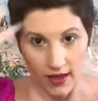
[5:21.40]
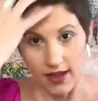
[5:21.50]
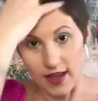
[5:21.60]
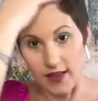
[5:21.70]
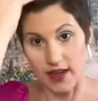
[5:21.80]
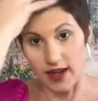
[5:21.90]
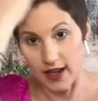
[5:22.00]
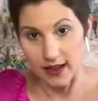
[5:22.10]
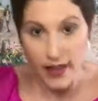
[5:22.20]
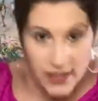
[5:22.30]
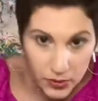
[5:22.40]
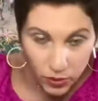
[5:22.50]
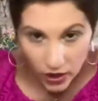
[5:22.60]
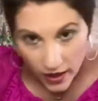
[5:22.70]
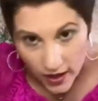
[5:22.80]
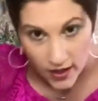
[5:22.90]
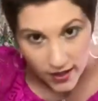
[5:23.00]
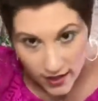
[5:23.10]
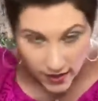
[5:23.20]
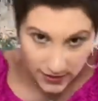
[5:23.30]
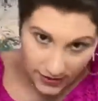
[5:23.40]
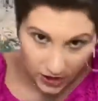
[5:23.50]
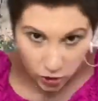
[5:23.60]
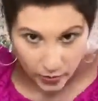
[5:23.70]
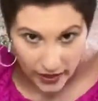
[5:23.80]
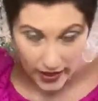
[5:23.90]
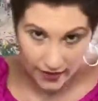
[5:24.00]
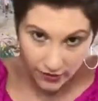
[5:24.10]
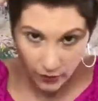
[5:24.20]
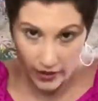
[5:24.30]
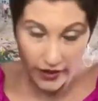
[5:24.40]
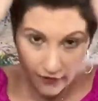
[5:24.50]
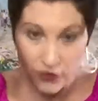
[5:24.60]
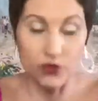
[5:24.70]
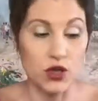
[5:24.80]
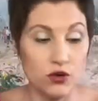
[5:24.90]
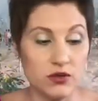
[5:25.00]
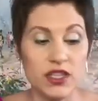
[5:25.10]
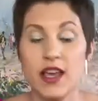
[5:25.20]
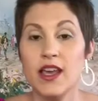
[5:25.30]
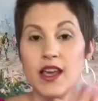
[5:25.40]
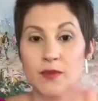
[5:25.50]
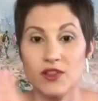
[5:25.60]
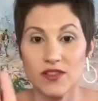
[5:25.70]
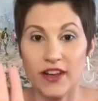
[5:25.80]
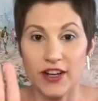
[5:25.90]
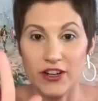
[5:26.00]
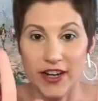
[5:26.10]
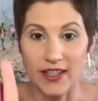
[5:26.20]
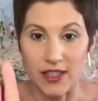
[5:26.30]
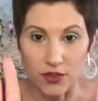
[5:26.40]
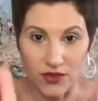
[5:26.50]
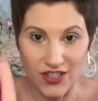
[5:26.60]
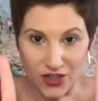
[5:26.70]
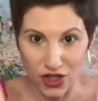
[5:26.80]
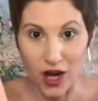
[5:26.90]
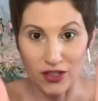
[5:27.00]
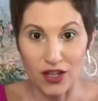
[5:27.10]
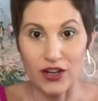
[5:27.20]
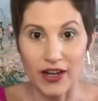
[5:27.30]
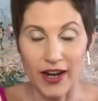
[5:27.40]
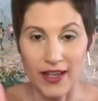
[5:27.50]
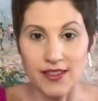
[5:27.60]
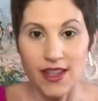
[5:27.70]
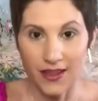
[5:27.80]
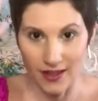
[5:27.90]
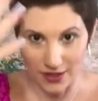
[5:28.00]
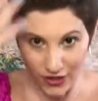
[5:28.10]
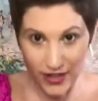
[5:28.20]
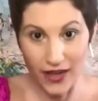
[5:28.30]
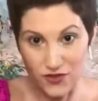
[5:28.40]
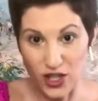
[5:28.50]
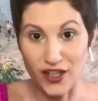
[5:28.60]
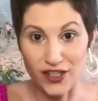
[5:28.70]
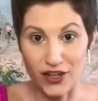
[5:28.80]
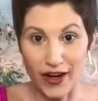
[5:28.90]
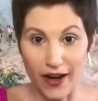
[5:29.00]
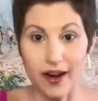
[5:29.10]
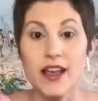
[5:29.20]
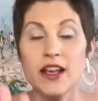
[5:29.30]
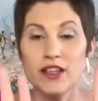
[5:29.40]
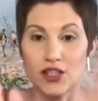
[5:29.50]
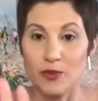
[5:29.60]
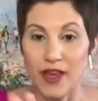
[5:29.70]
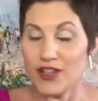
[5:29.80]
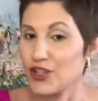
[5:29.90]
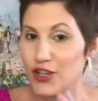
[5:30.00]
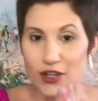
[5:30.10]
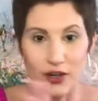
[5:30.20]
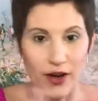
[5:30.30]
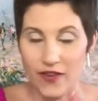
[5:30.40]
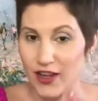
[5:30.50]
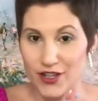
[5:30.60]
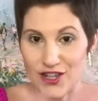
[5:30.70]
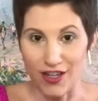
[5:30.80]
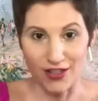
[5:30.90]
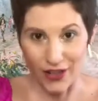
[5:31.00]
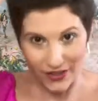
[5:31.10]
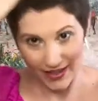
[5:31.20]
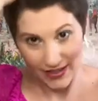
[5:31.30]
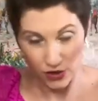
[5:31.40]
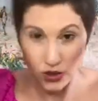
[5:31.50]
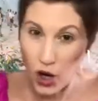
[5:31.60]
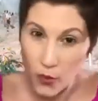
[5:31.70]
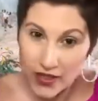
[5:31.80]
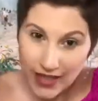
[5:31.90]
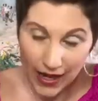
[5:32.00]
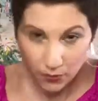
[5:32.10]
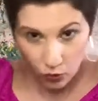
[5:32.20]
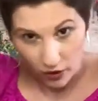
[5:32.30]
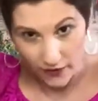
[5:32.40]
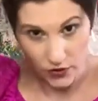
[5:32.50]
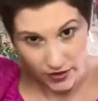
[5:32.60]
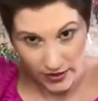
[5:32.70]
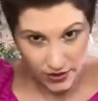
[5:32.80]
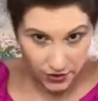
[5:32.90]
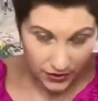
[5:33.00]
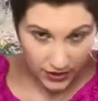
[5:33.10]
And then I like to put a little bit everywhere. Now, if you don't emulsify it in your hands and you see chunks on your hands, you're gonna have chunks in your hair. So make sure you don't have any chunks on your hands. You can always add more if you need to.